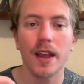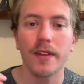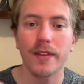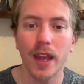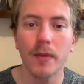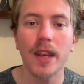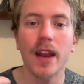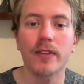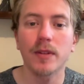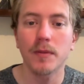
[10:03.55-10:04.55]
then we
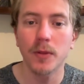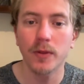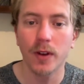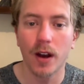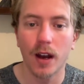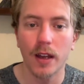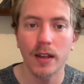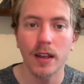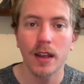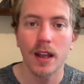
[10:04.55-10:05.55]
have to move
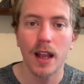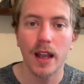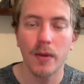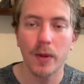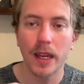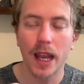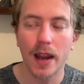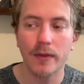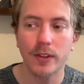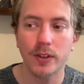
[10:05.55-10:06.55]
on and we
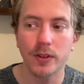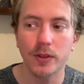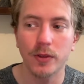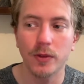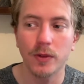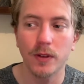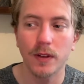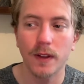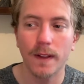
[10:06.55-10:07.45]
have to